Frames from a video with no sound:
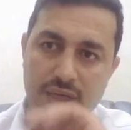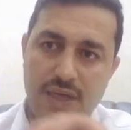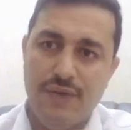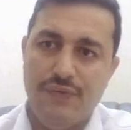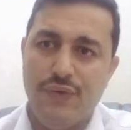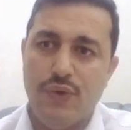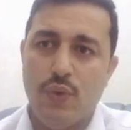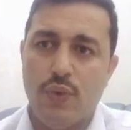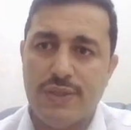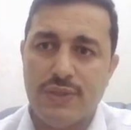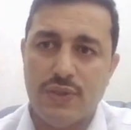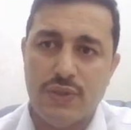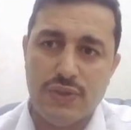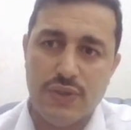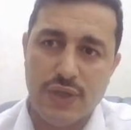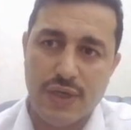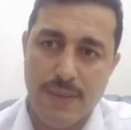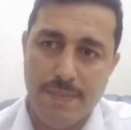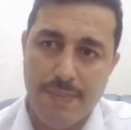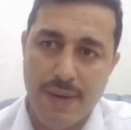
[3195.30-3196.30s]
If we want to
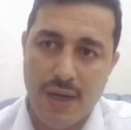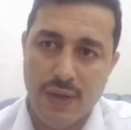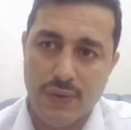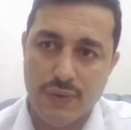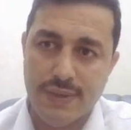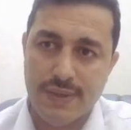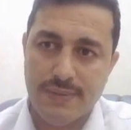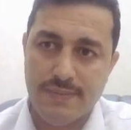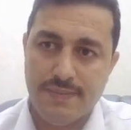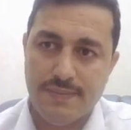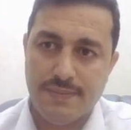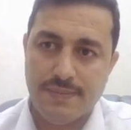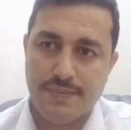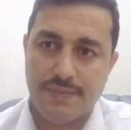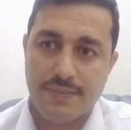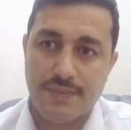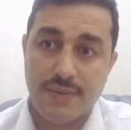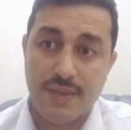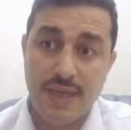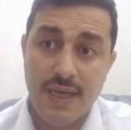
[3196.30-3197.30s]
talk about
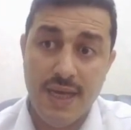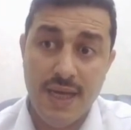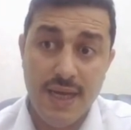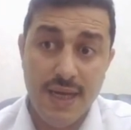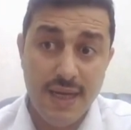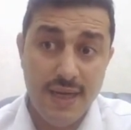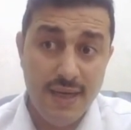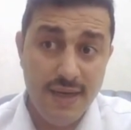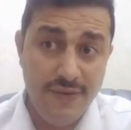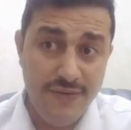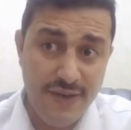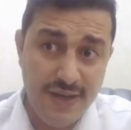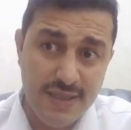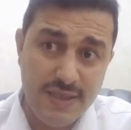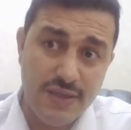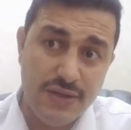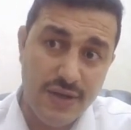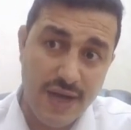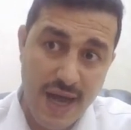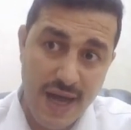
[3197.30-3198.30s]

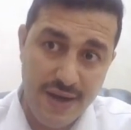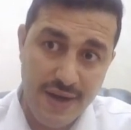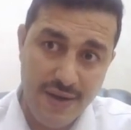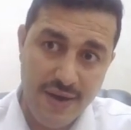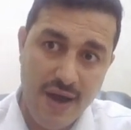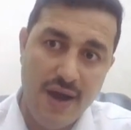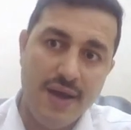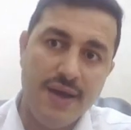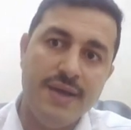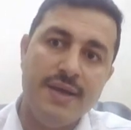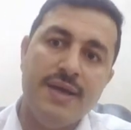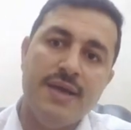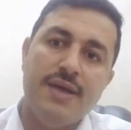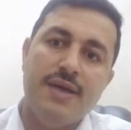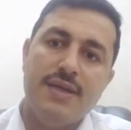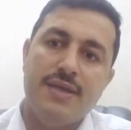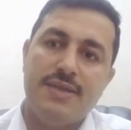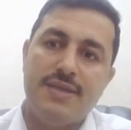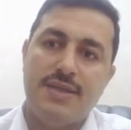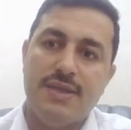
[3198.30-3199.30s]
levator and Nye
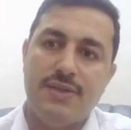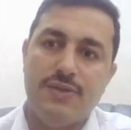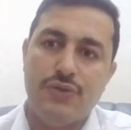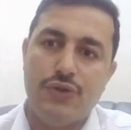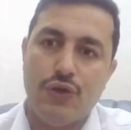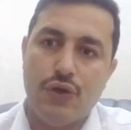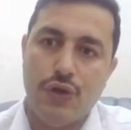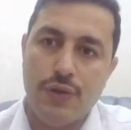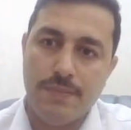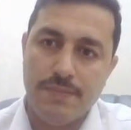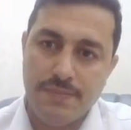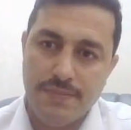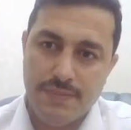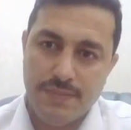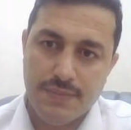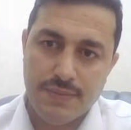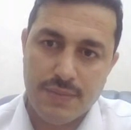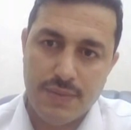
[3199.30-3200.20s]
syndrome,